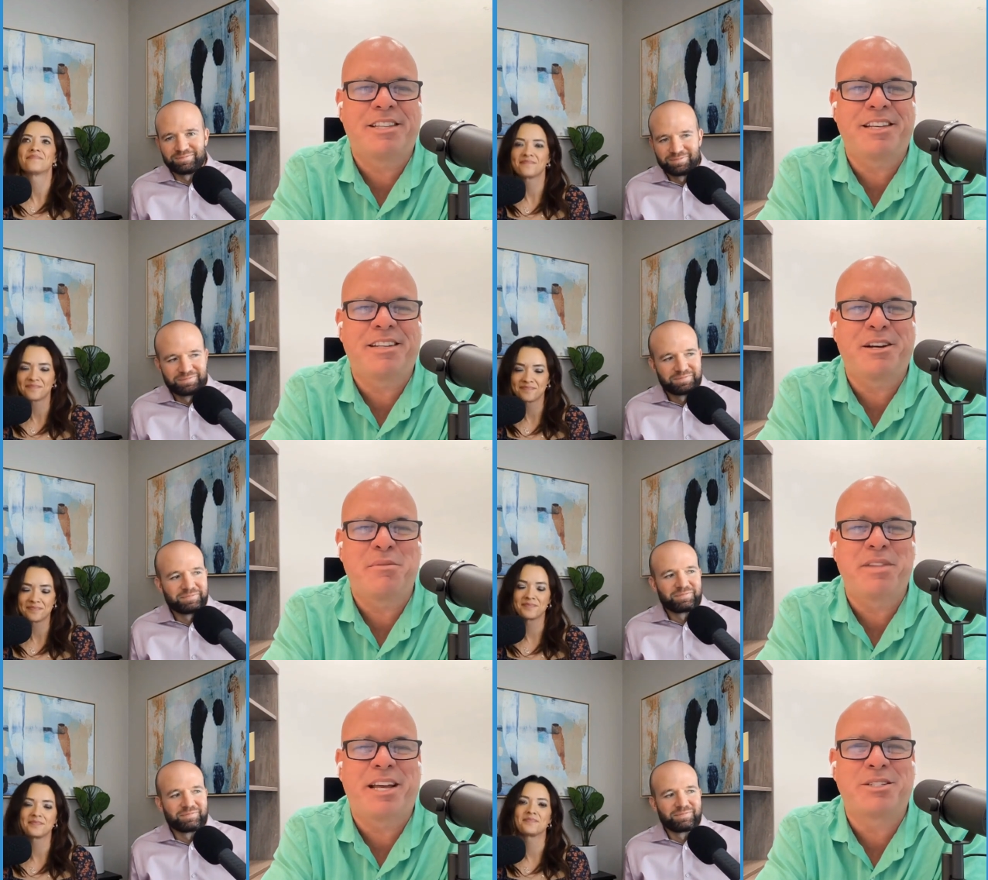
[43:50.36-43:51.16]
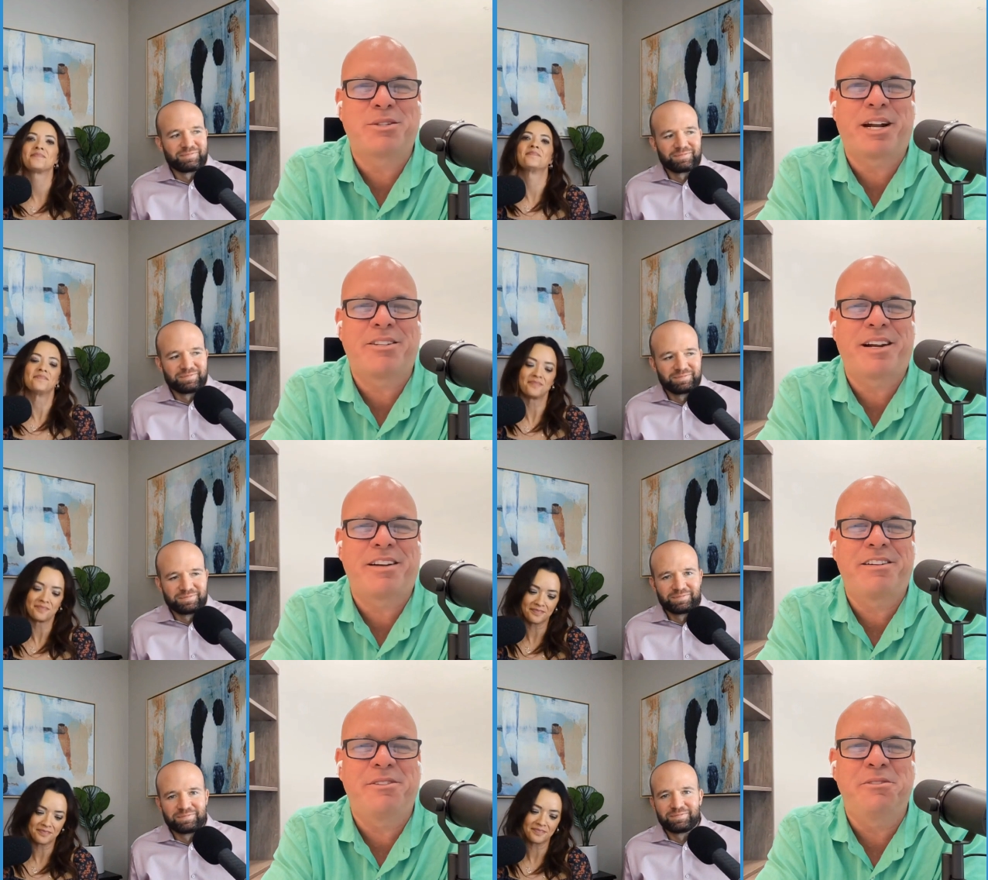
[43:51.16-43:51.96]
Speaker 1: think um, that's what I try to
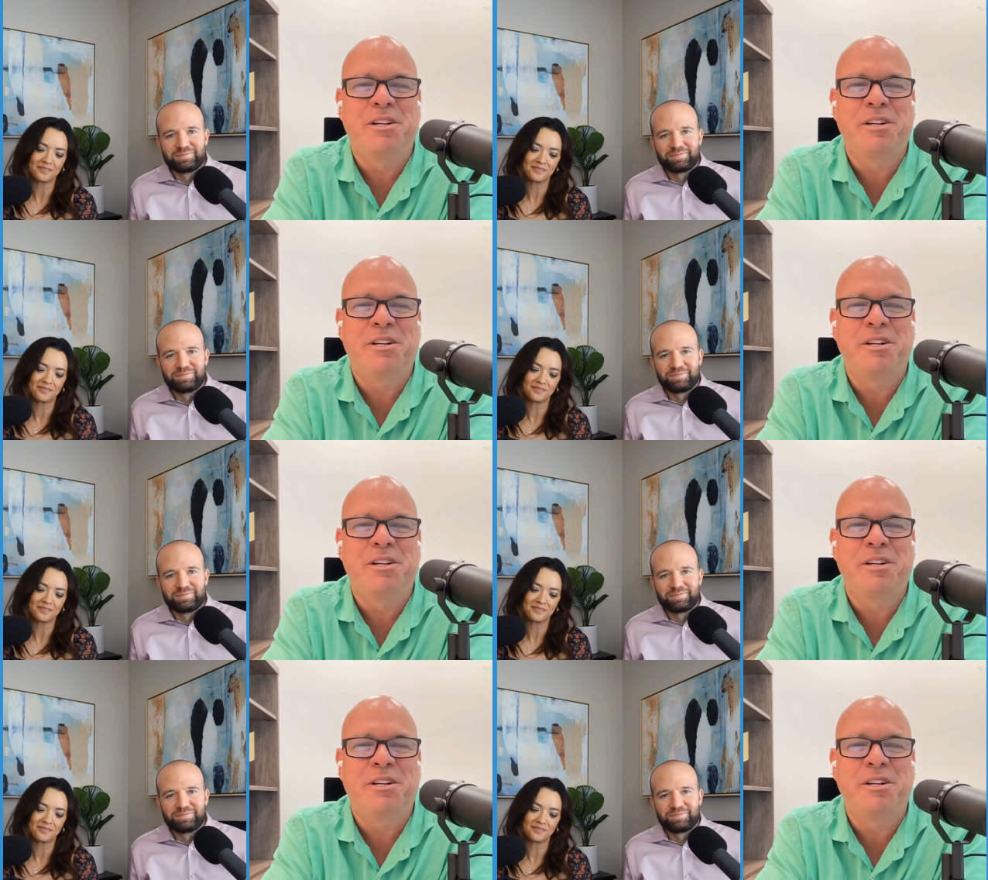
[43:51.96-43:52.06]
do